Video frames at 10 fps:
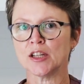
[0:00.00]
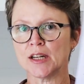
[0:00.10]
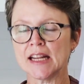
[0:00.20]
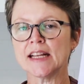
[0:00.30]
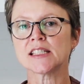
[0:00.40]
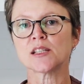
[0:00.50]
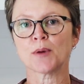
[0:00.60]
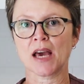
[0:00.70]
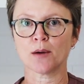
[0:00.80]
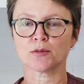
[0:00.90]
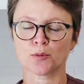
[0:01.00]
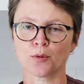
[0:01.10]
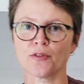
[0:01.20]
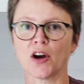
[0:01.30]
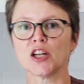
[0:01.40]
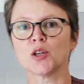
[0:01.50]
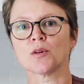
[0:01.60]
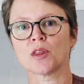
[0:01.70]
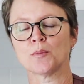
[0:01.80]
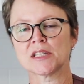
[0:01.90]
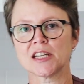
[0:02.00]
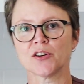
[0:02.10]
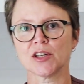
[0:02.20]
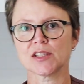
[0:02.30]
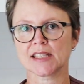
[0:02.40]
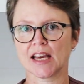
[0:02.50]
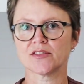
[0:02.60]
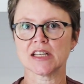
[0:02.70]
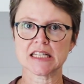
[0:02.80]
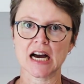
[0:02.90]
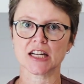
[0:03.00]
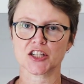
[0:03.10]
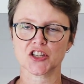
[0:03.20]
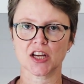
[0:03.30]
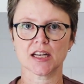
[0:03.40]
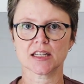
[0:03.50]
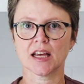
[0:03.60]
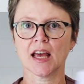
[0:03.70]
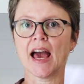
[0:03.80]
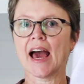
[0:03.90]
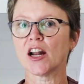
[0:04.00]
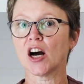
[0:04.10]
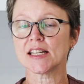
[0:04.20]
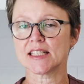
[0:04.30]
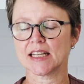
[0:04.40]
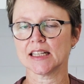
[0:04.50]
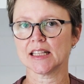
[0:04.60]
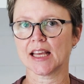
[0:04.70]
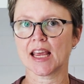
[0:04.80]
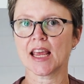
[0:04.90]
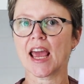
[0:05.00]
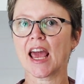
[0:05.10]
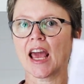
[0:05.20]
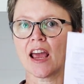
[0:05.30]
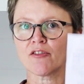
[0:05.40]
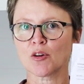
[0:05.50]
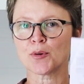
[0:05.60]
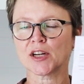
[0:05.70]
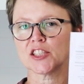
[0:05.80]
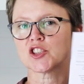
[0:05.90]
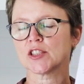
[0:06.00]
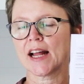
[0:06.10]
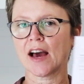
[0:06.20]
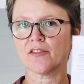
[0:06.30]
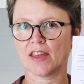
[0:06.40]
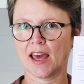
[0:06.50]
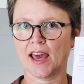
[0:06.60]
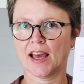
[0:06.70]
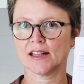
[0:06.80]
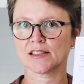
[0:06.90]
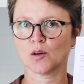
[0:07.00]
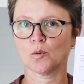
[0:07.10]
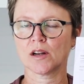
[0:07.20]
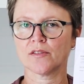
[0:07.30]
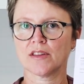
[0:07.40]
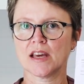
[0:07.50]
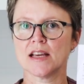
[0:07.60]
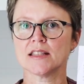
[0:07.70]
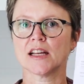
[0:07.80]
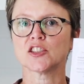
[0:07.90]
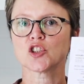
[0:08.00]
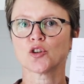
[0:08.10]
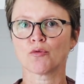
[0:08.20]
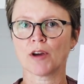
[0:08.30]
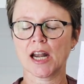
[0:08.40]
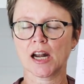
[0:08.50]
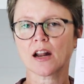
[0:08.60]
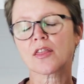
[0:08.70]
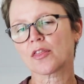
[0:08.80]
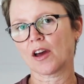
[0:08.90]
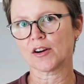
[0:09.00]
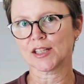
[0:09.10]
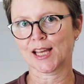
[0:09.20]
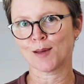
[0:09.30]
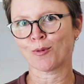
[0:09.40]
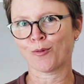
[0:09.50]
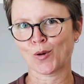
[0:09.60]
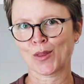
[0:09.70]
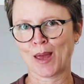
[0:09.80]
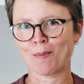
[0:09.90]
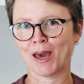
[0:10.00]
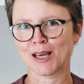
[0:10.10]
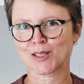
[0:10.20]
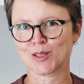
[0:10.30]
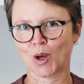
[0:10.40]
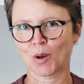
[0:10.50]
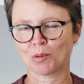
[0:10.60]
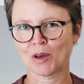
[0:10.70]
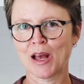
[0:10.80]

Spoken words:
needs to be able to provide you with a material safety data sheet, and ideally everybody should have their hands on one of these and should read it thoroughly before they make soap,